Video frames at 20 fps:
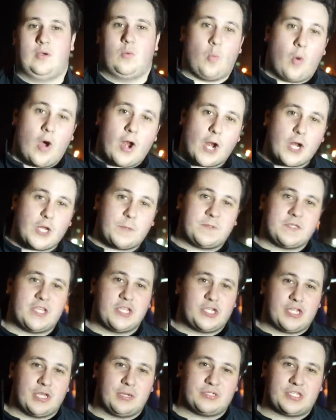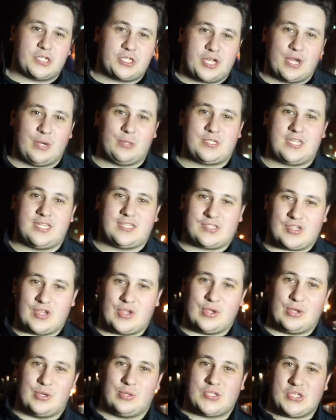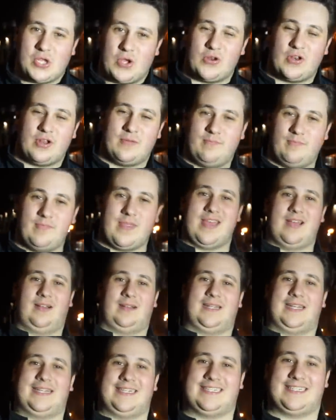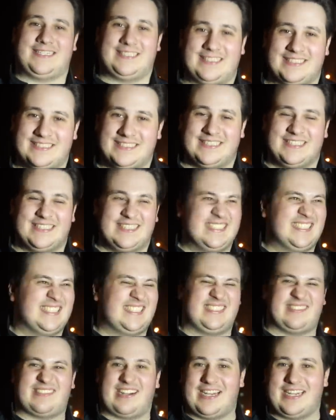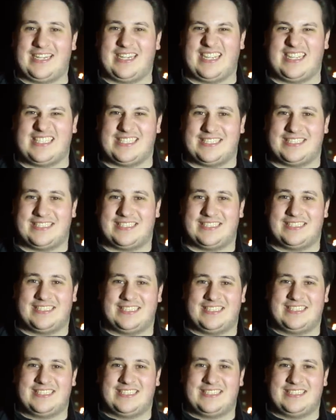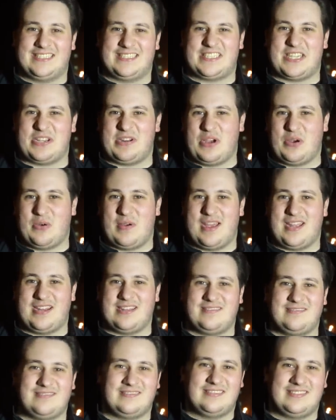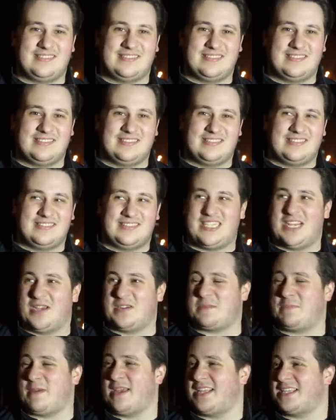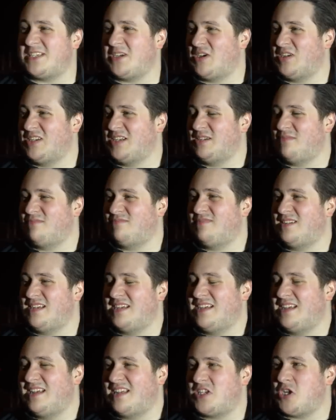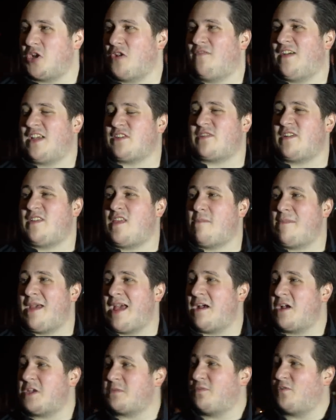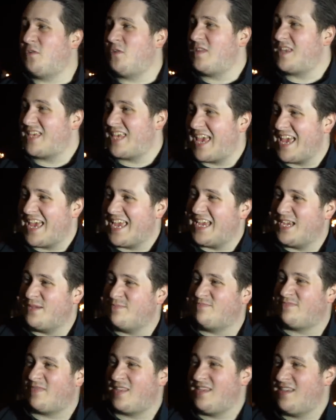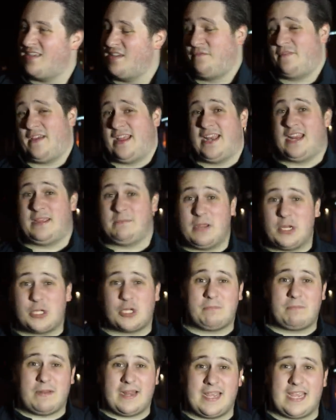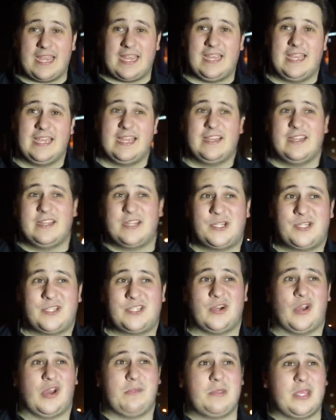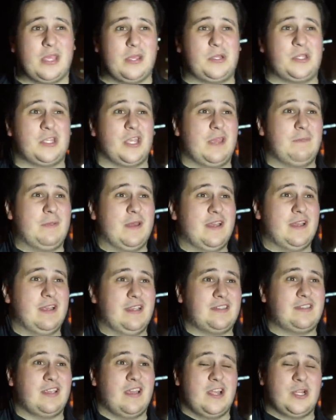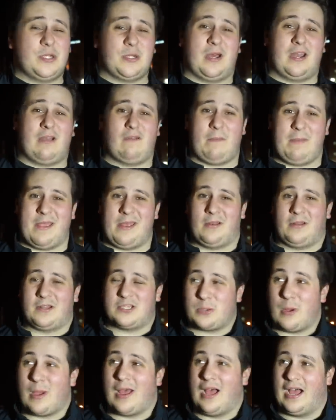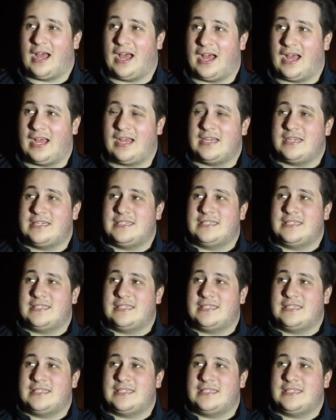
one hundred percent Chelsea. Chelsea two, Tottenham nil. It's all right, isn't it? two nil win. Chelsea beating Tottenham. Tottenham fans running their mouths before the game, failing miserably. Tottenham YouTubers trying to rub it in on Twitter,